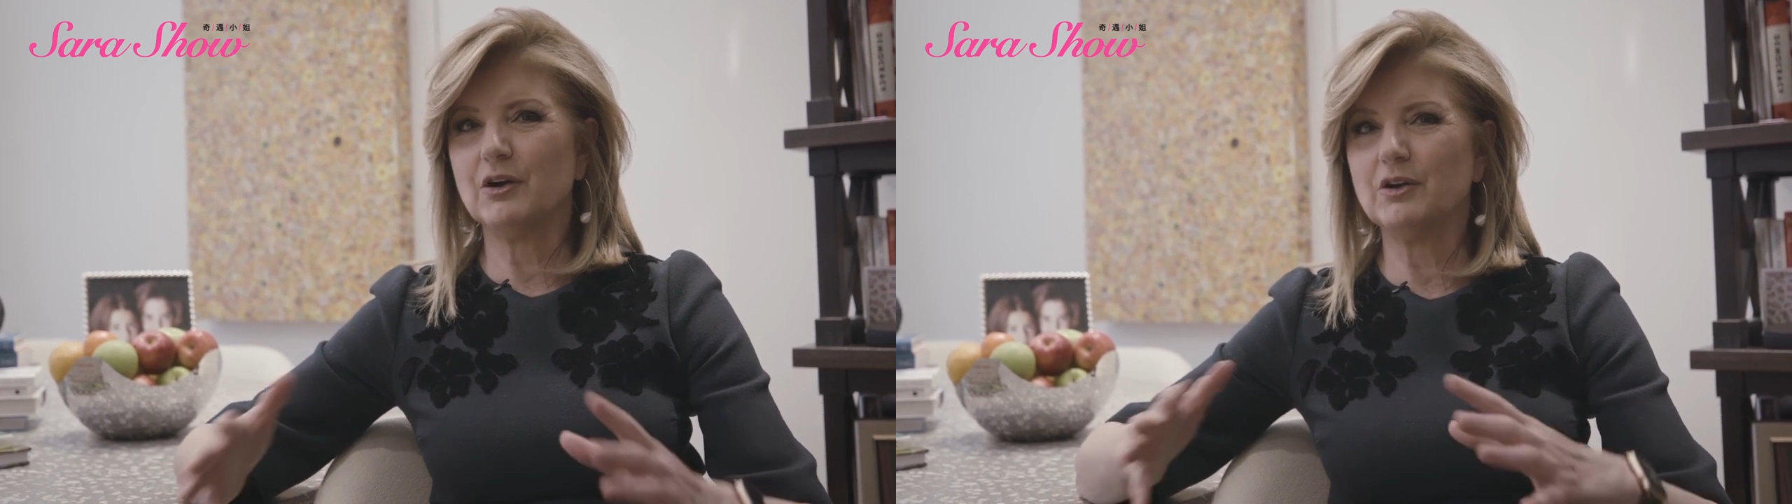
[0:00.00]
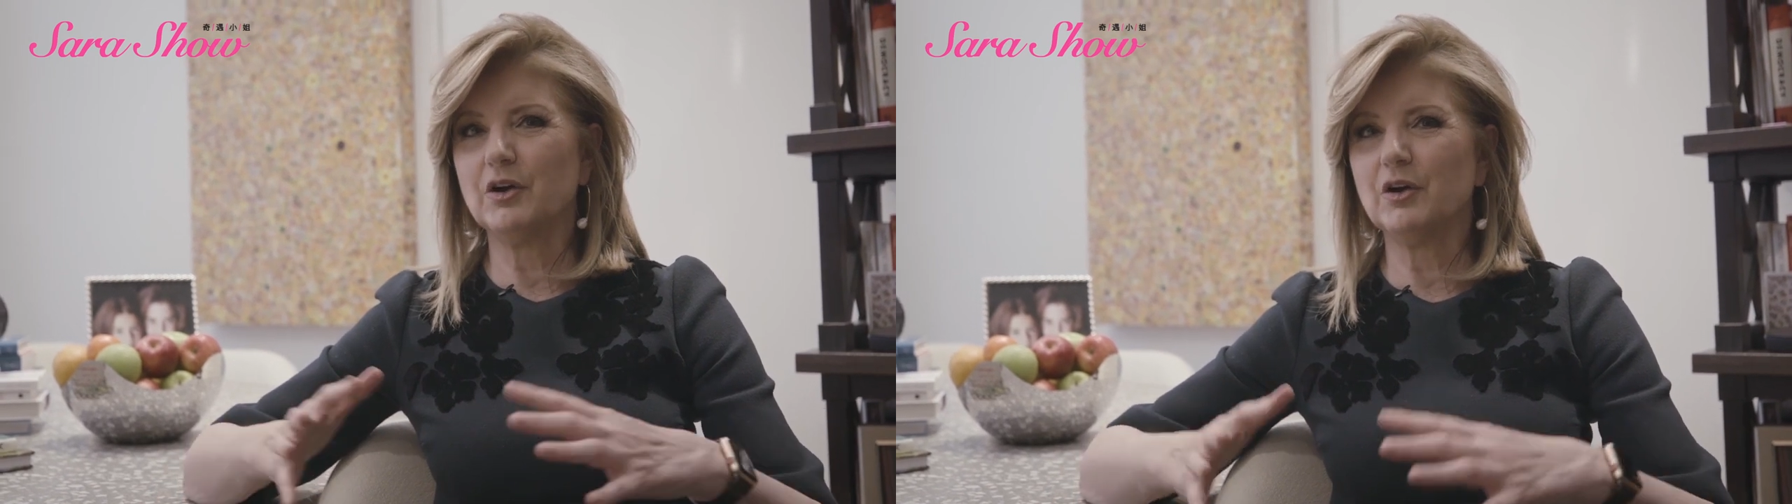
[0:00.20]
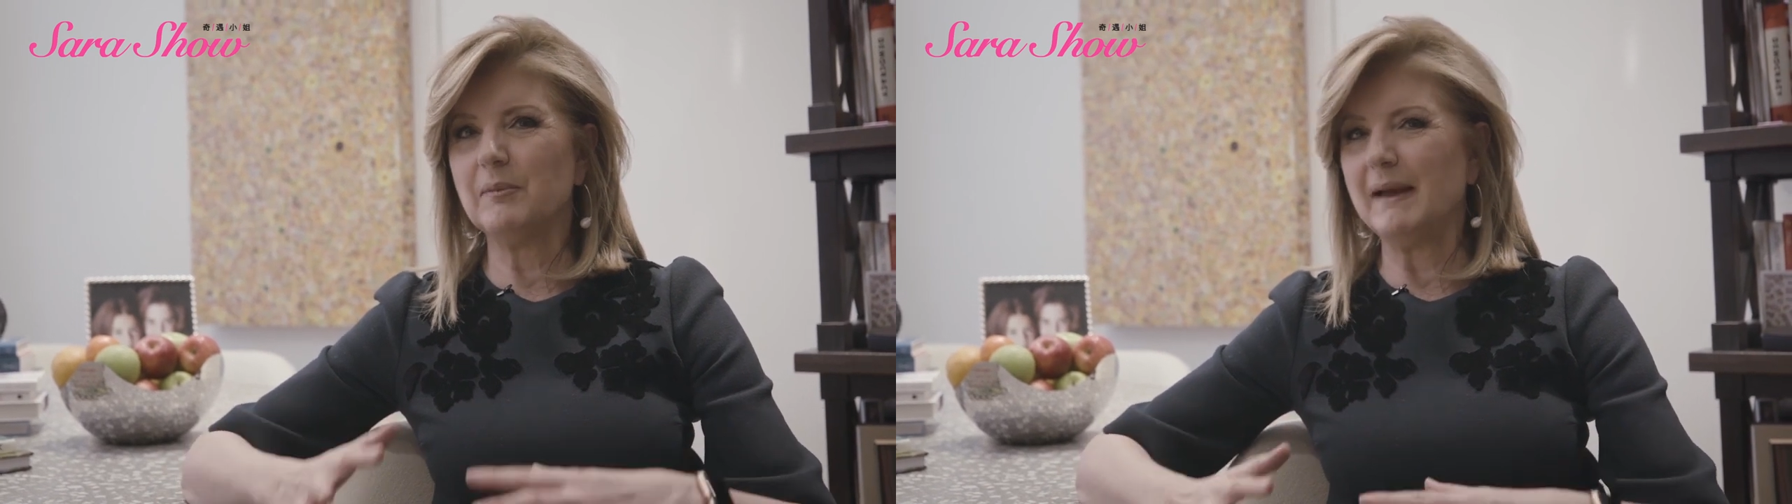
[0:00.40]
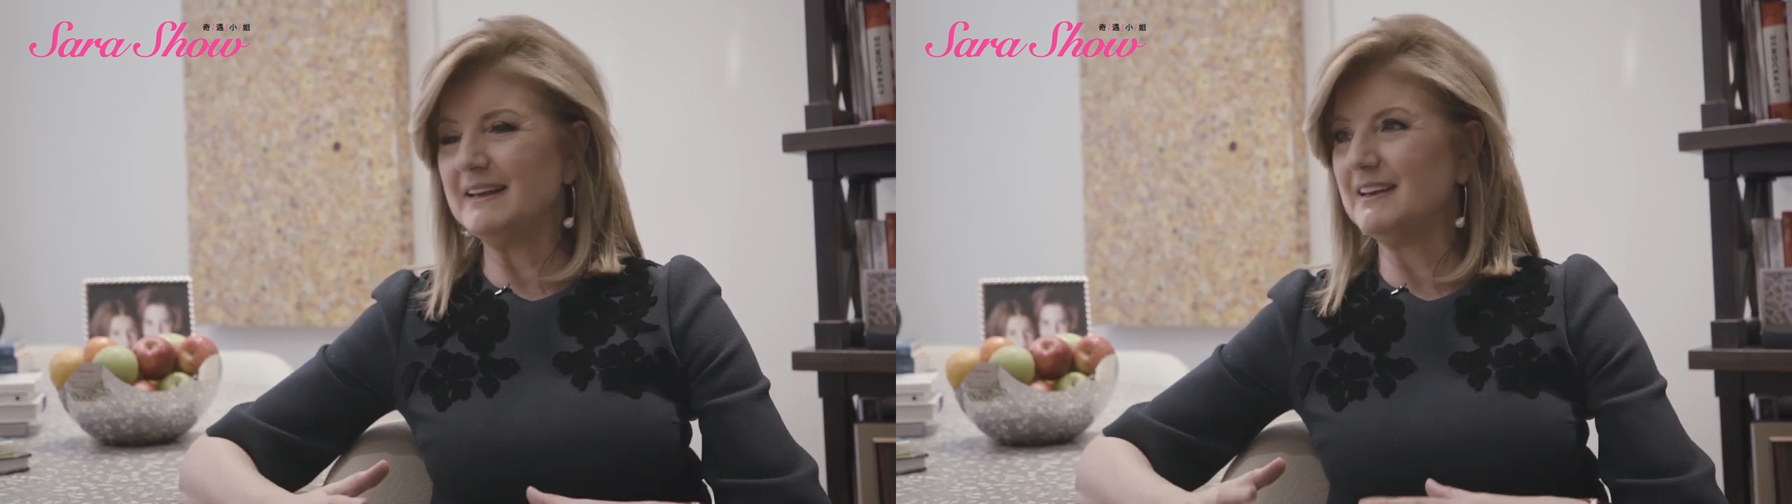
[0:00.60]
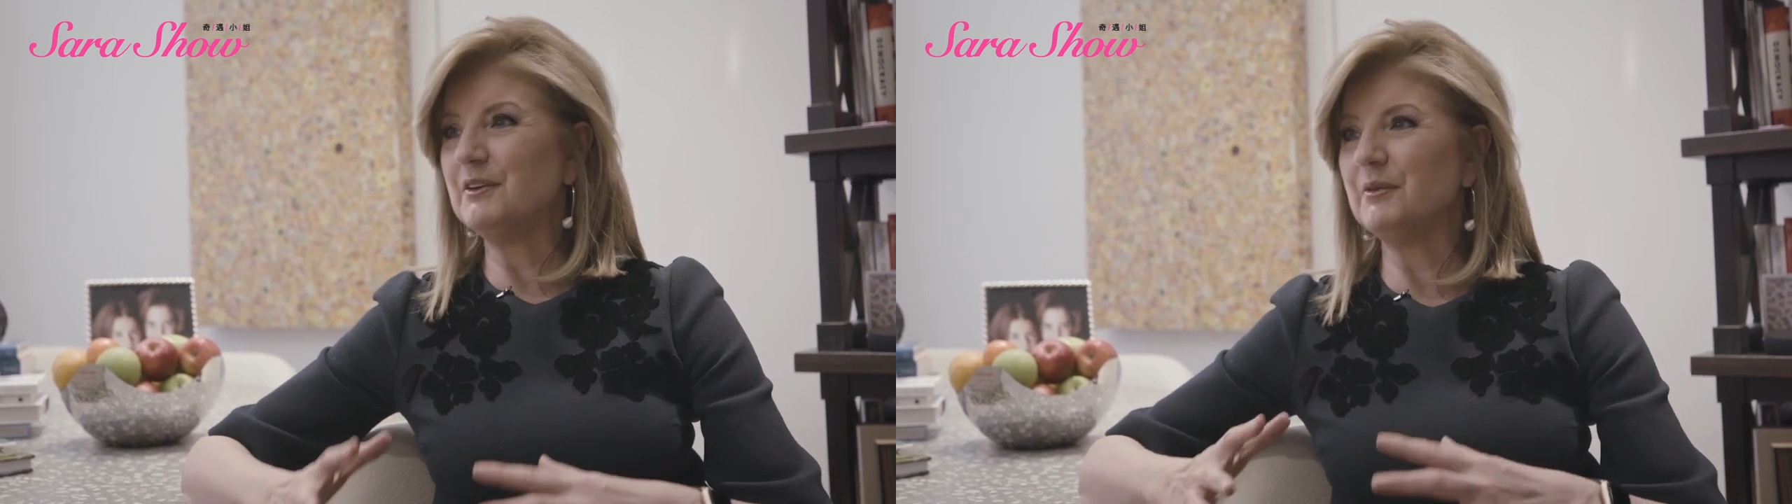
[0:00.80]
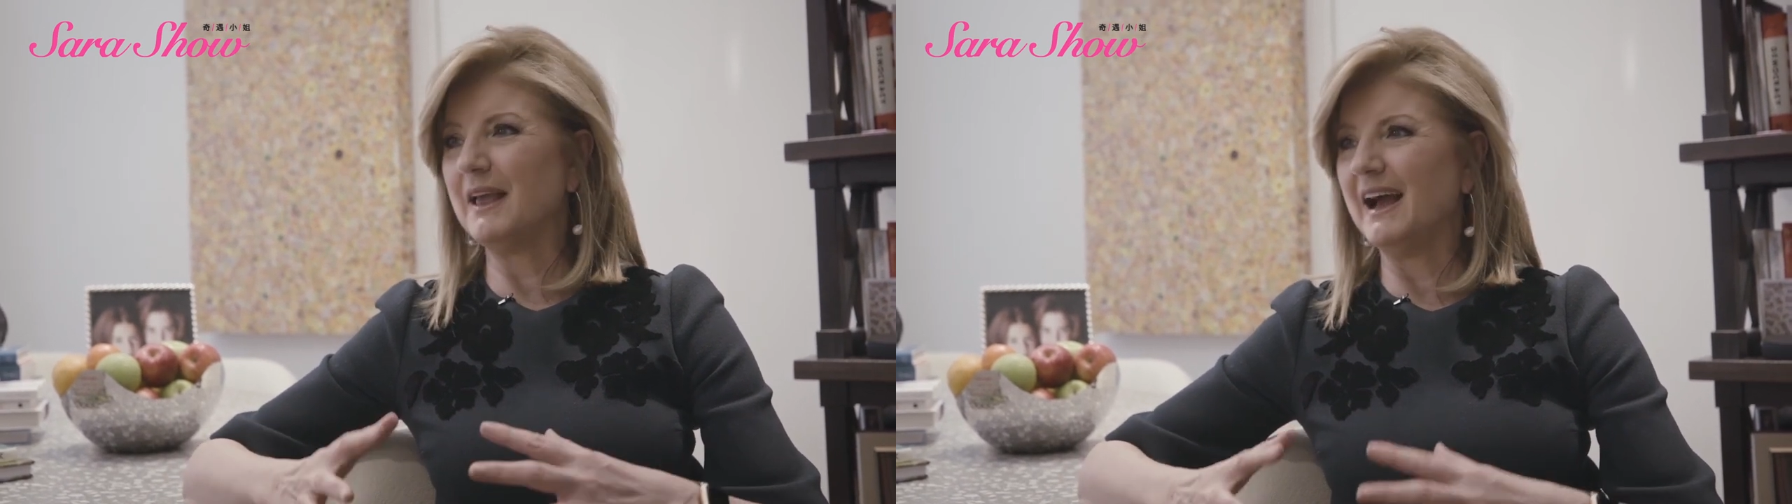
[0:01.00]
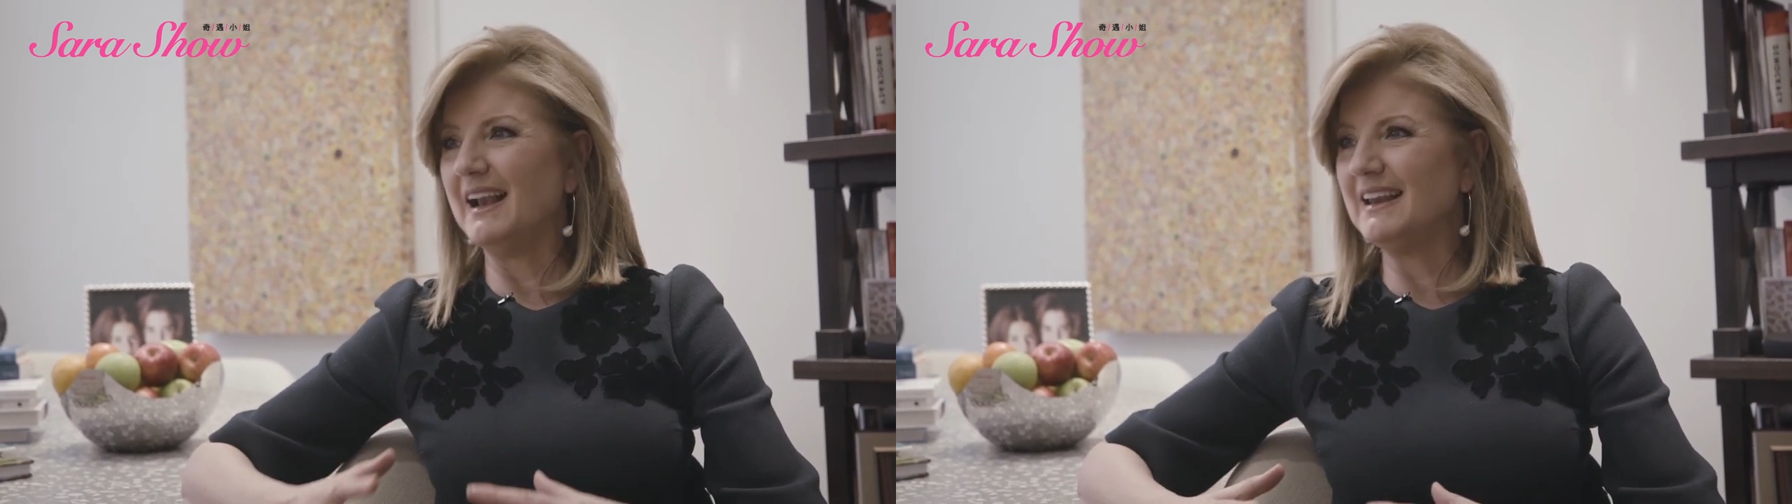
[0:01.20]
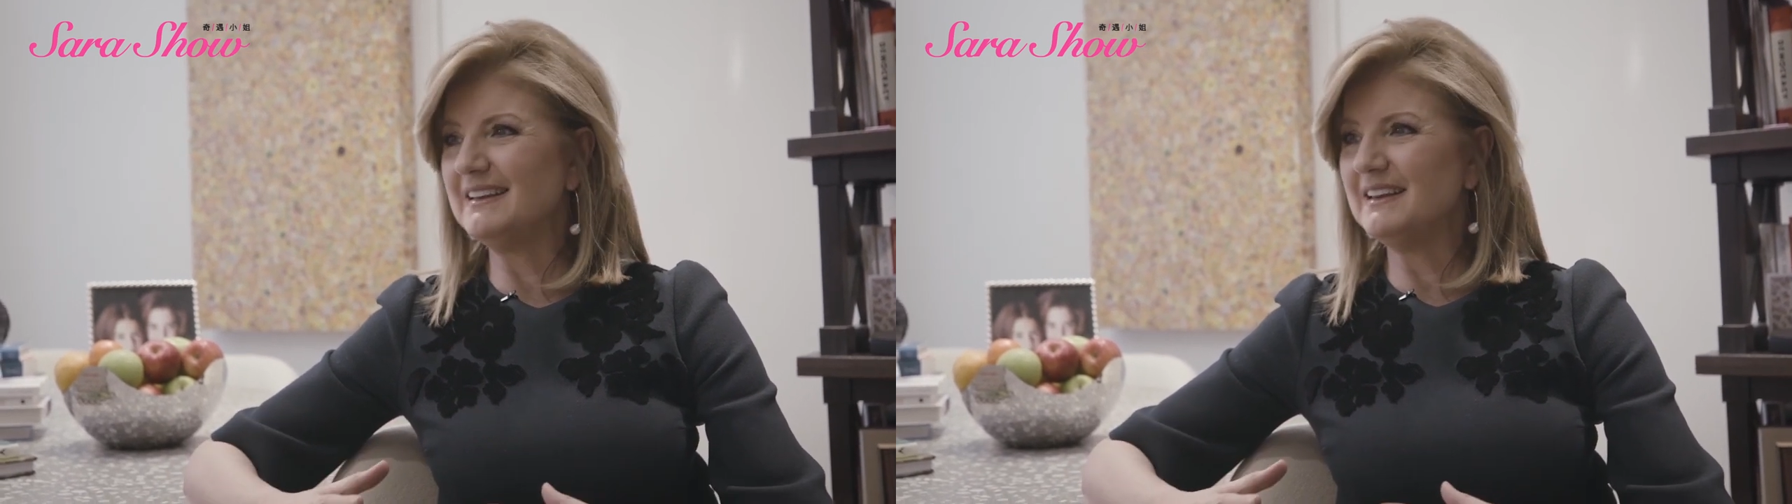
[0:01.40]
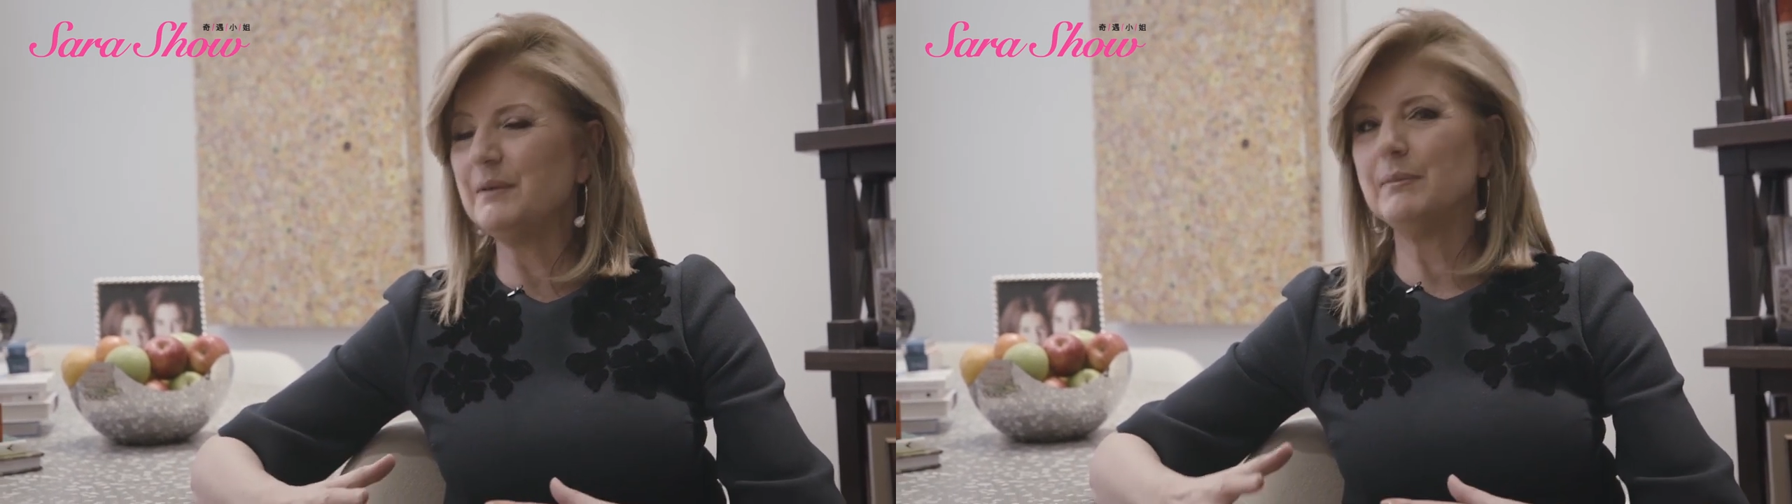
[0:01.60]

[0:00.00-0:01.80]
on augmented reality,